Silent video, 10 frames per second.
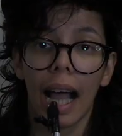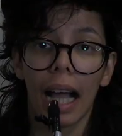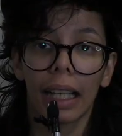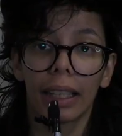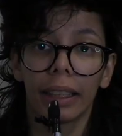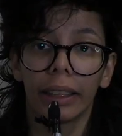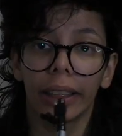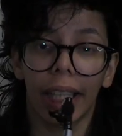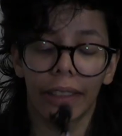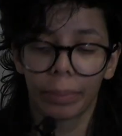
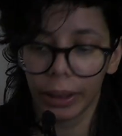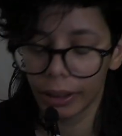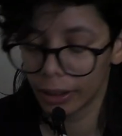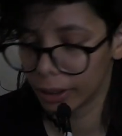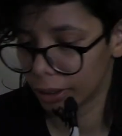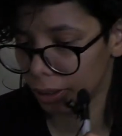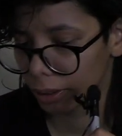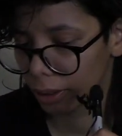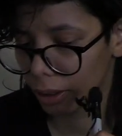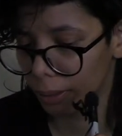I have been
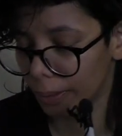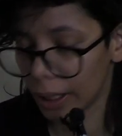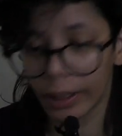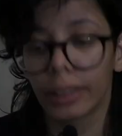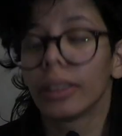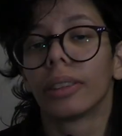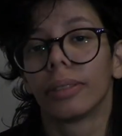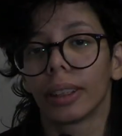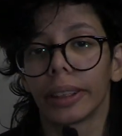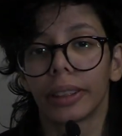a fan of
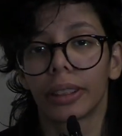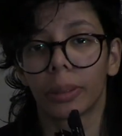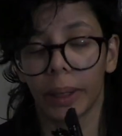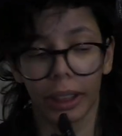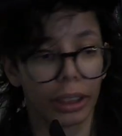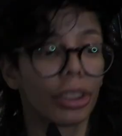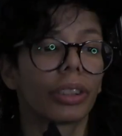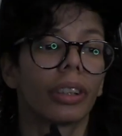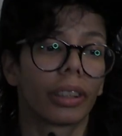Elliot's Page